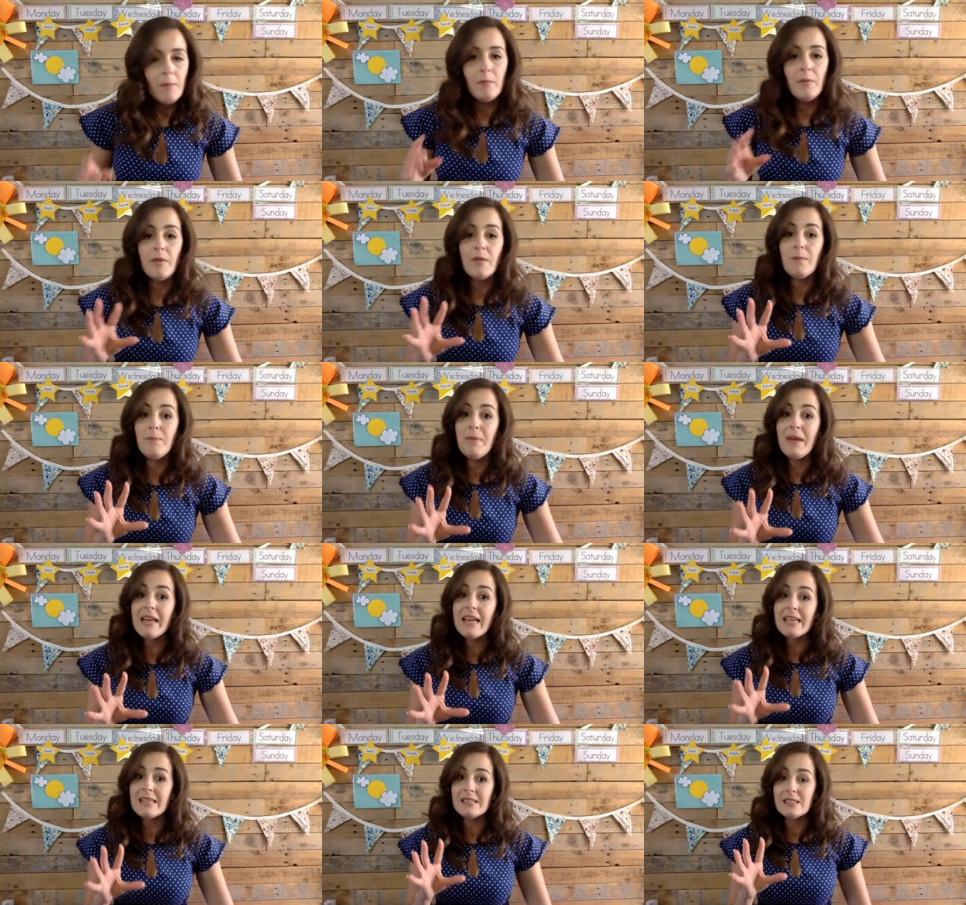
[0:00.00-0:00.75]
But the
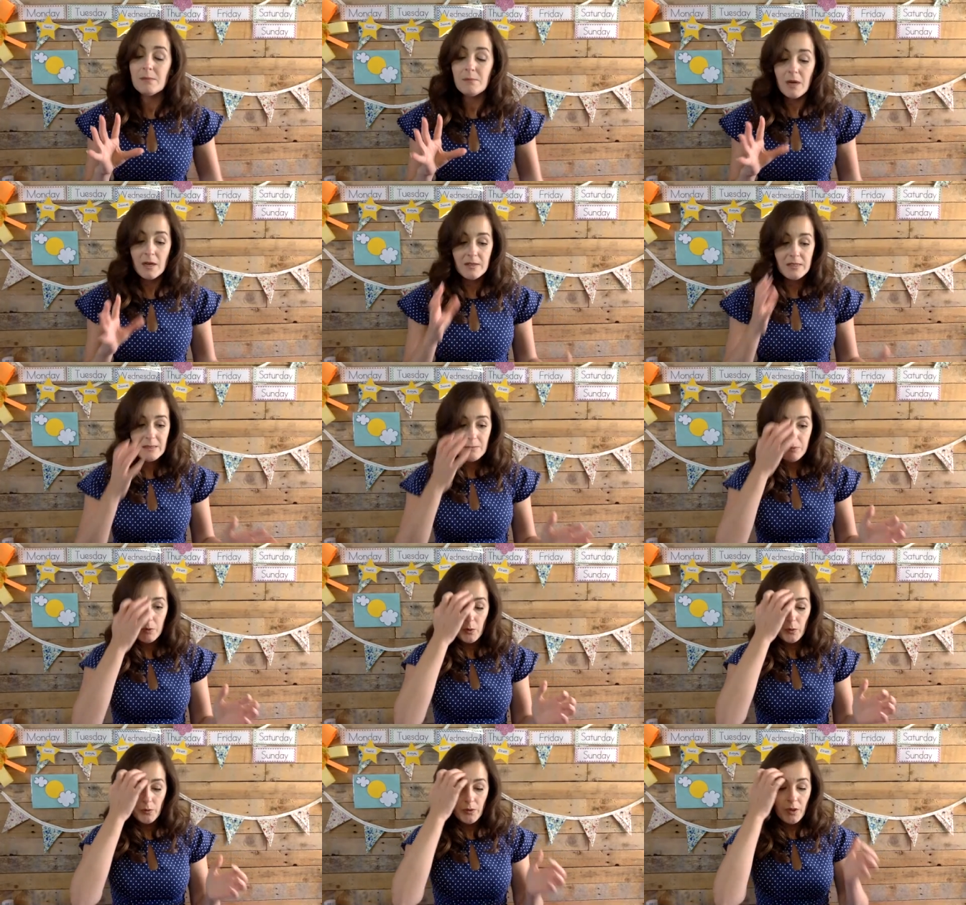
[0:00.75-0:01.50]
biggest and most
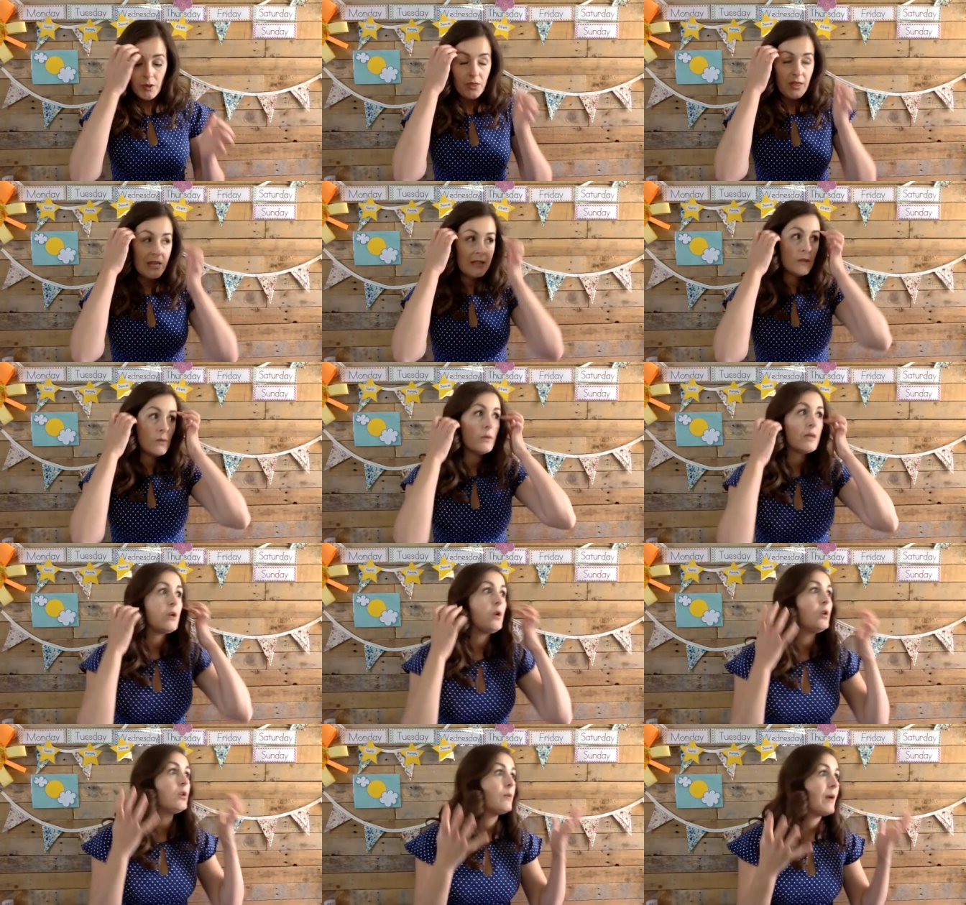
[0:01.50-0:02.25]
important thing that
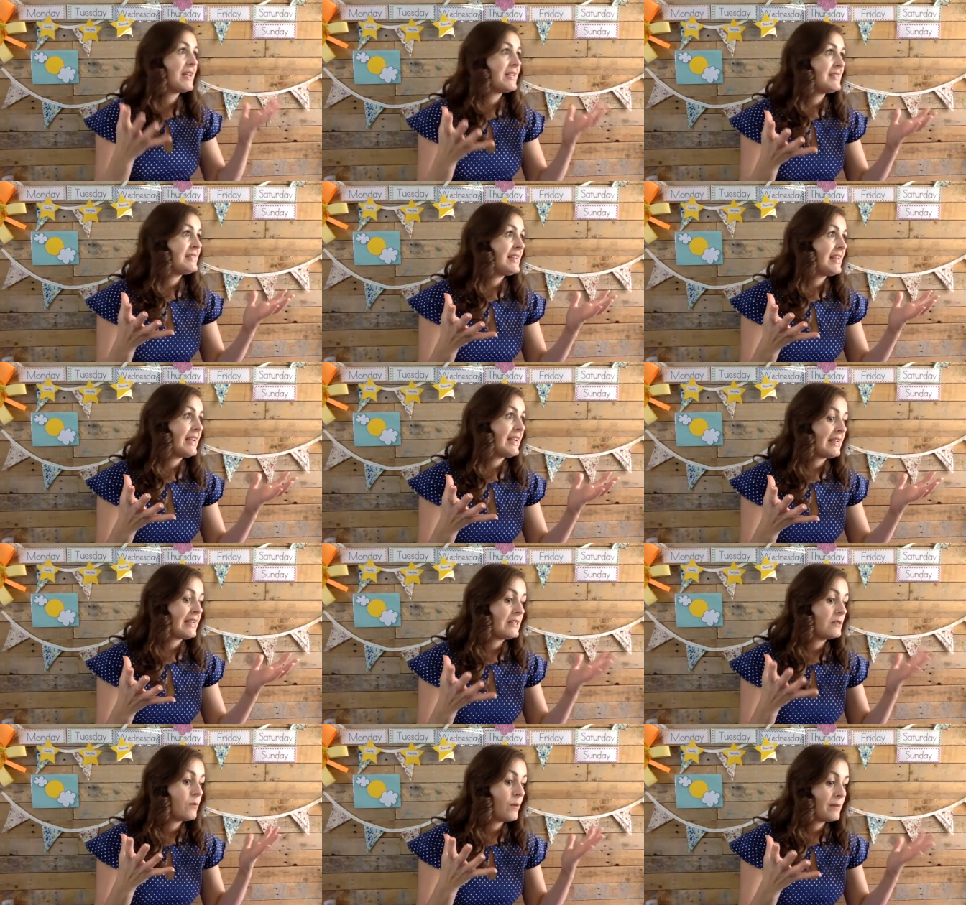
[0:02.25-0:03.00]
we always
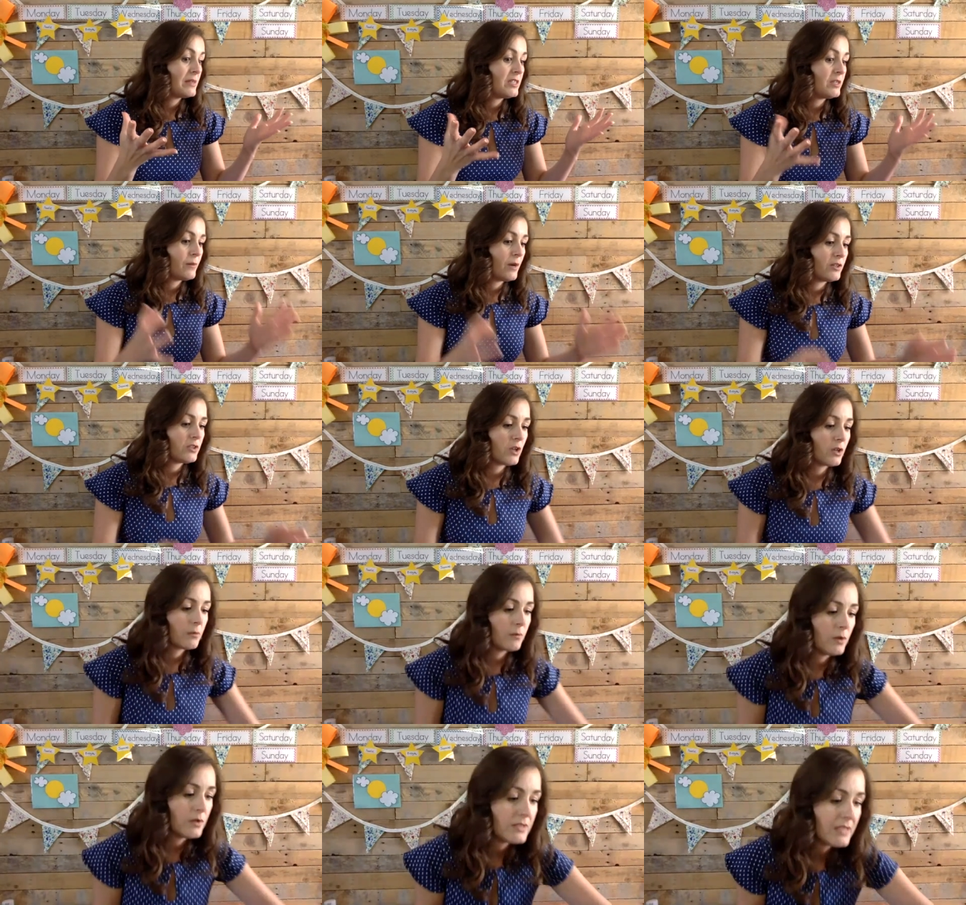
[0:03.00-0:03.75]
need when we do our
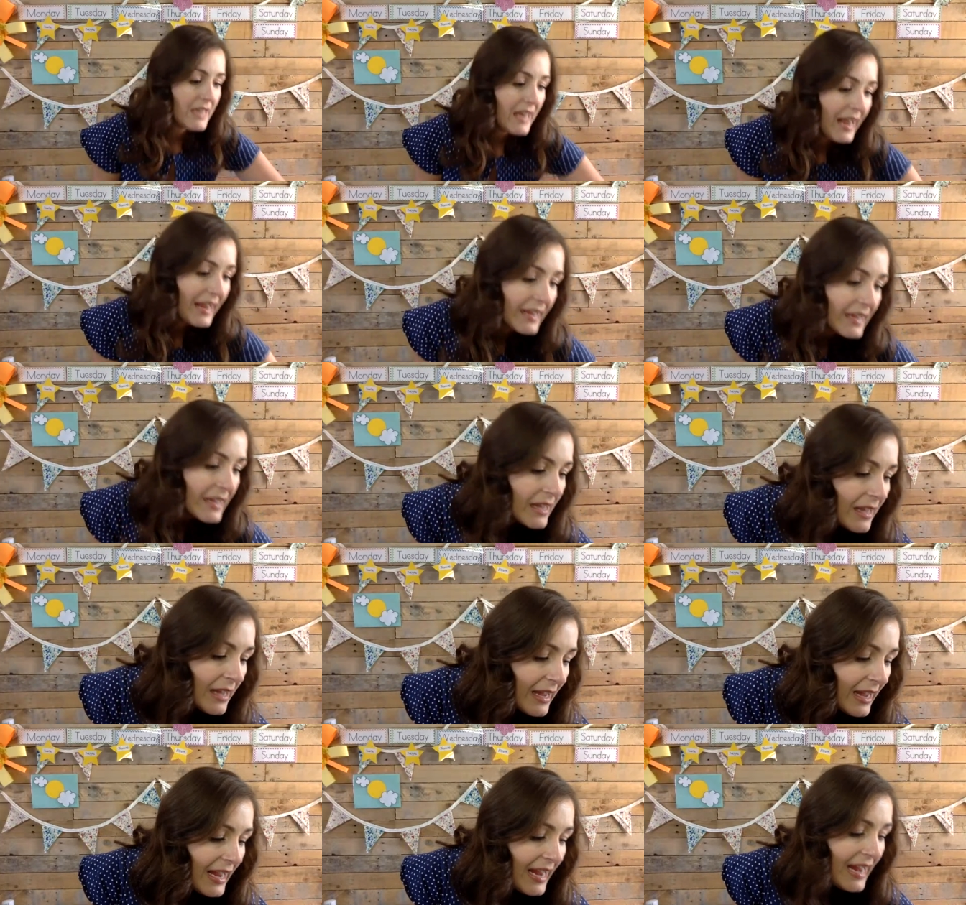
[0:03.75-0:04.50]
junk modelling
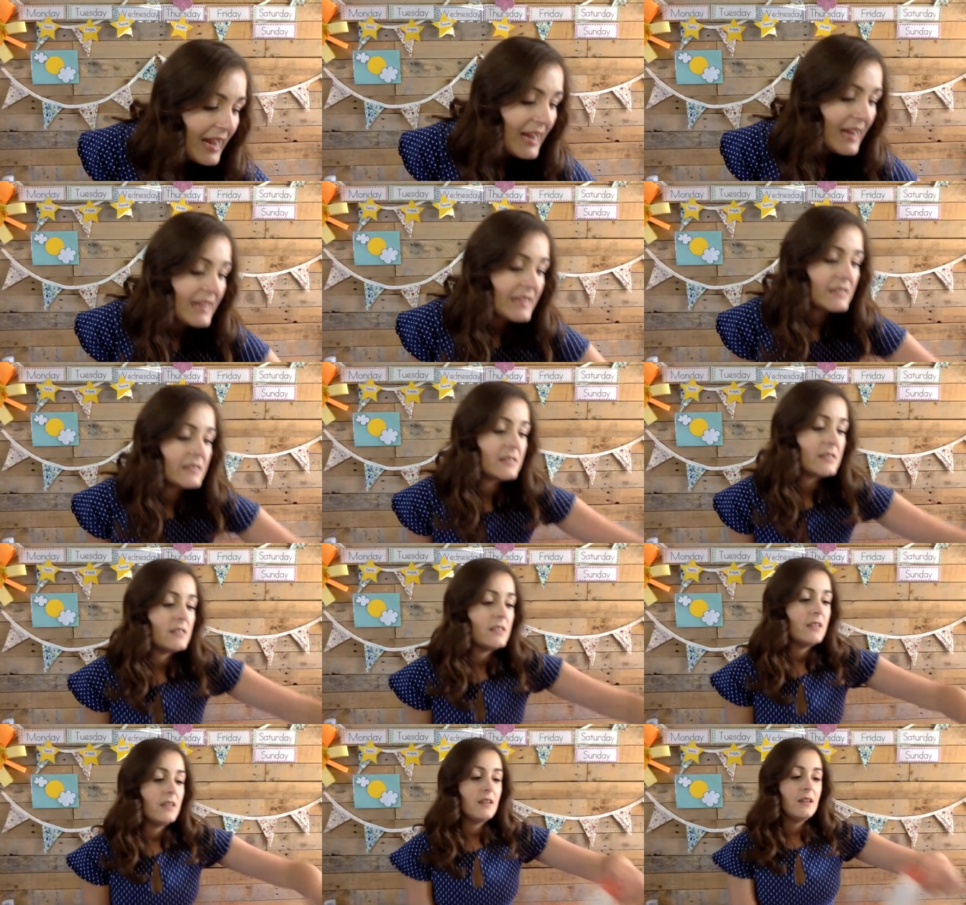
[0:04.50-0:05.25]
is